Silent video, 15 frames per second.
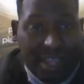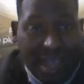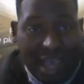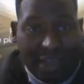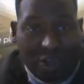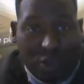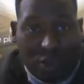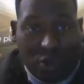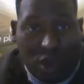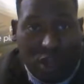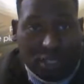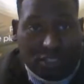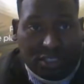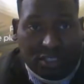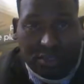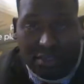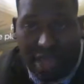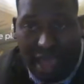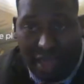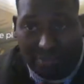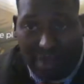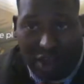at no cost
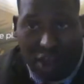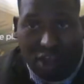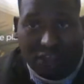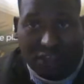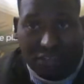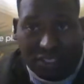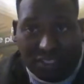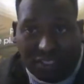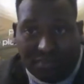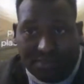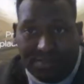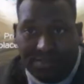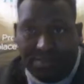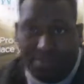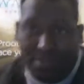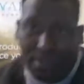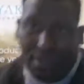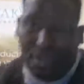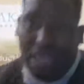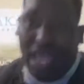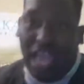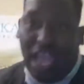at my office.
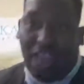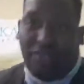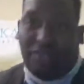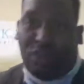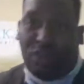If